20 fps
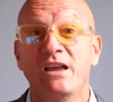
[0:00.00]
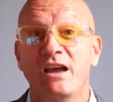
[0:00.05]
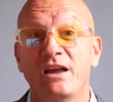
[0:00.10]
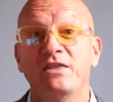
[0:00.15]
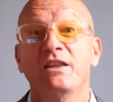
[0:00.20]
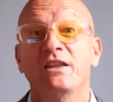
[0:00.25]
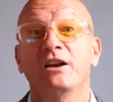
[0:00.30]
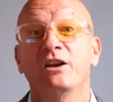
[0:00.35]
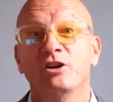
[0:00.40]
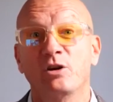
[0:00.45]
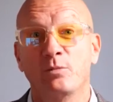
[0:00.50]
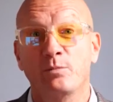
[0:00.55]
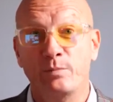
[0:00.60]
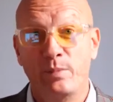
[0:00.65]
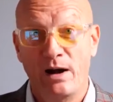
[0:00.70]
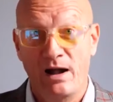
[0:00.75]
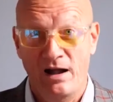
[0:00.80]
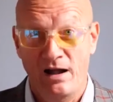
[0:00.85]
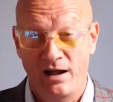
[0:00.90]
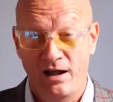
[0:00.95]
And they're going to
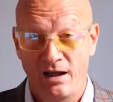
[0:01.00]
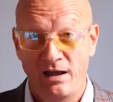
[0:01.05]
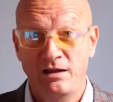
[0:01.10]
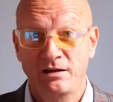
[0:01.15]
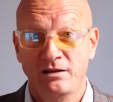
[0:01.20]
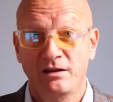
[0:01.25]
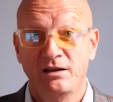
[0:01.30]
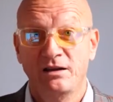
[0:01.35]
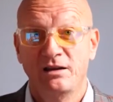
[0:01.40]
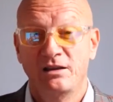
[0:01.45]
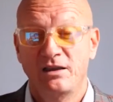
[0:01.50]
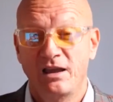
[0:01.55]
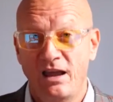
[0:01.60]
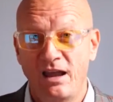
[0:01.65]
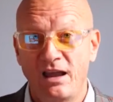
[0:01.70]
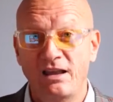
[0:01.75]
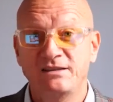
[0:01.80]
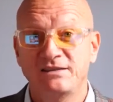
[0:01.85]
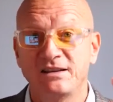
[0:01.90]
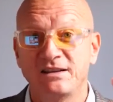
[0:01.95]
buy the
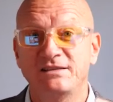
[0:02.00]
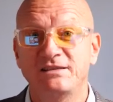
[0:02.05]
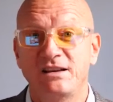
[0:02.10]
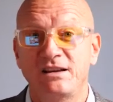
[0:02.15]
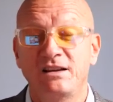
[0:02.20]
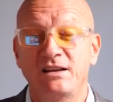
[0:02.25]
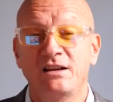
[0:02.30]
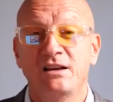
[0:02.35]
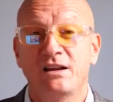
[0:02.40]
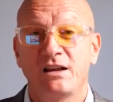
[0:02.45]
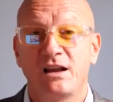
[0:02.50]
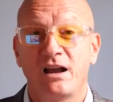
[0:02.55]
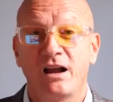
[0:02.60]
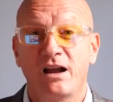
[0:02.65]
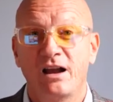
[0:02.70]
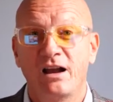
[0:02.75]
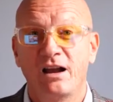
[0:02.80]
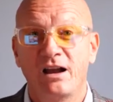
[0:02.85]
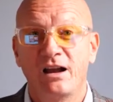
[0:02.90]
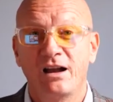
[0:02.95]
entity
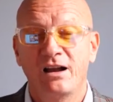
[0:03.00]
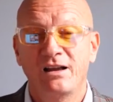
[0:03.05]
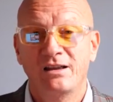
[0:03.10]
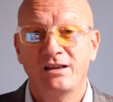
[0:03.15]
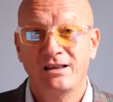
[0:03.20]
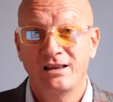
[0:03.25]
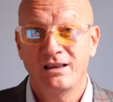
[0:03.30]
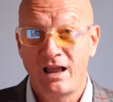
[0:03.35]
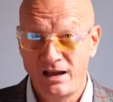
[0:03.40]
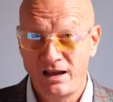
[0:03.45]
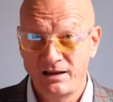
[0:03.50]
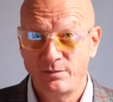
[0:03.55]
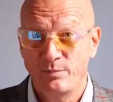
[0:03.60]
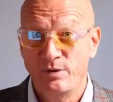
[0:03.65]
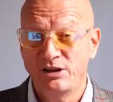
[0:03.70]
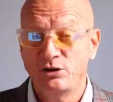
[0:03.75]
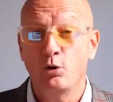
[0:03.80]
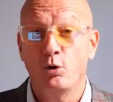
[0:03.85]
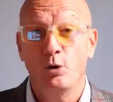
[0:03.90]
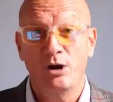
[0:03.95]
like
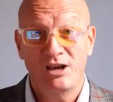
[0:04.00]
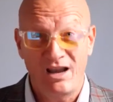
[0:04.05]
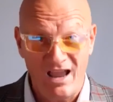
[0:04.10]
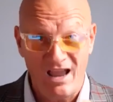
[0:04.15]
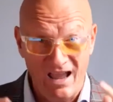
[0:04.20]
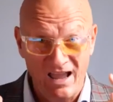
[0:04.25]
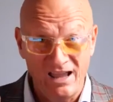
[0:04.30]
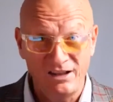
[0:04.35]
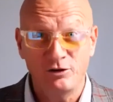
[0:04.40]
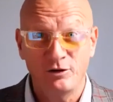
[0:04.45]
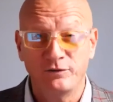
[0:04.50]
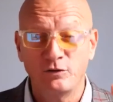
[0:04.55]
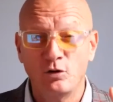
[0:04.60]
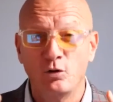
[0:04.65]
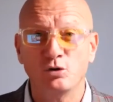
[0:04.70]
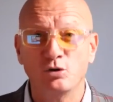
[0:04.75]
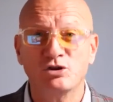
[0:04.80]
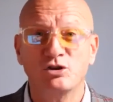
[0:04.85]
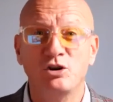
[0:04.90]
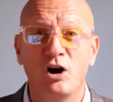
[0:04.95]
Bitcoin and, of
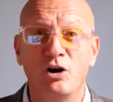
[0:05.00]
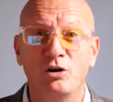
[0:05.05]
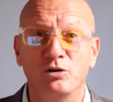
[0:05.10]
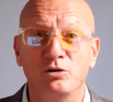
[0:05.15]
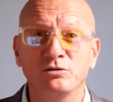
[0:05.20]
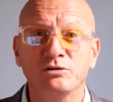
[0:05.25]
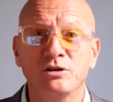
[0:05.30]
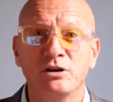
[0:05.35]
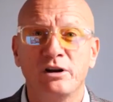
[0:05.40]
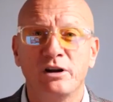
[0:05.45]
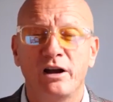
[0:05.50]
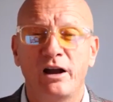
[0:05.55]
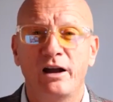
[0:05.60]
course, gold.